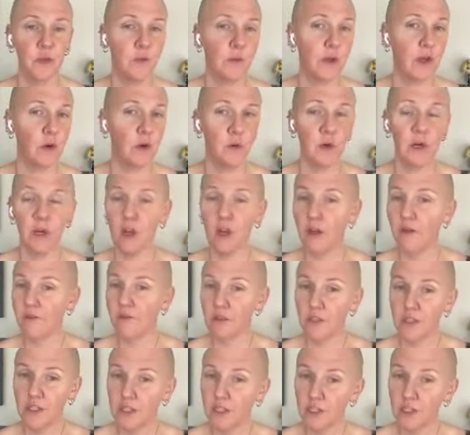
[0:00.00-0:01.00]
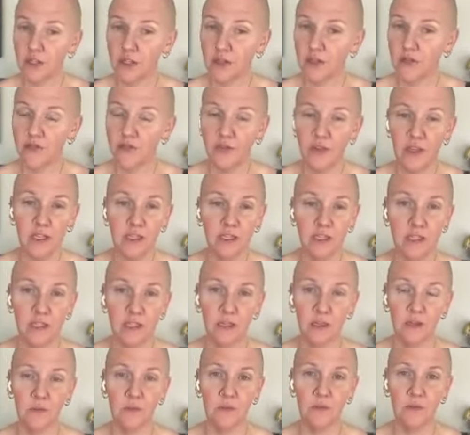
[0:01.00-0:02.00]
No matter what conversation you're
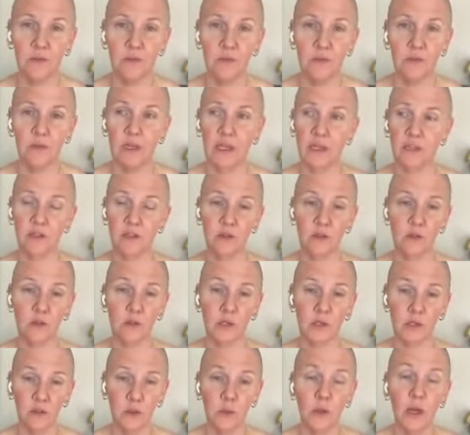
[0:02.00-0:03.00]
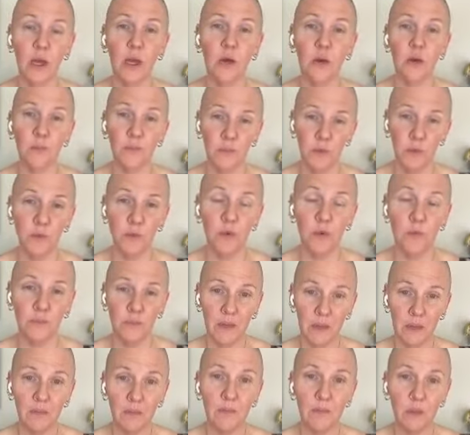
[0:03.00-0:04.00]
facing, that's going to help you
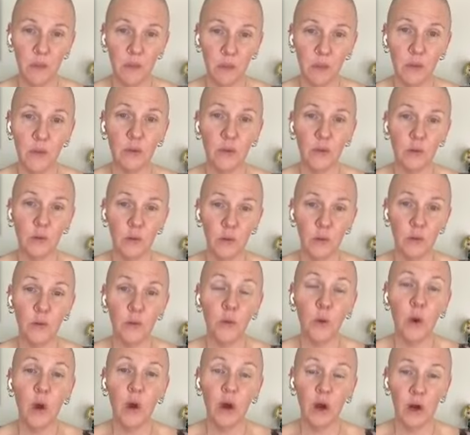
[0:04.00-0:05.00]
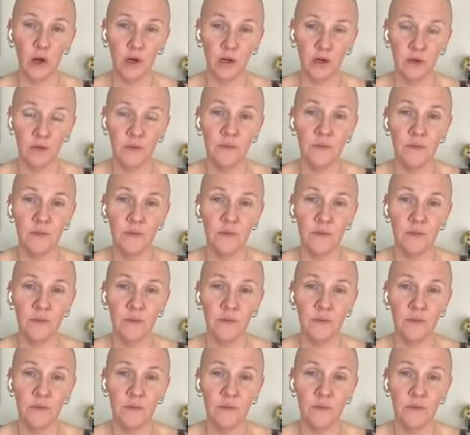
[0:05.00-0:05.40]
remember who you are.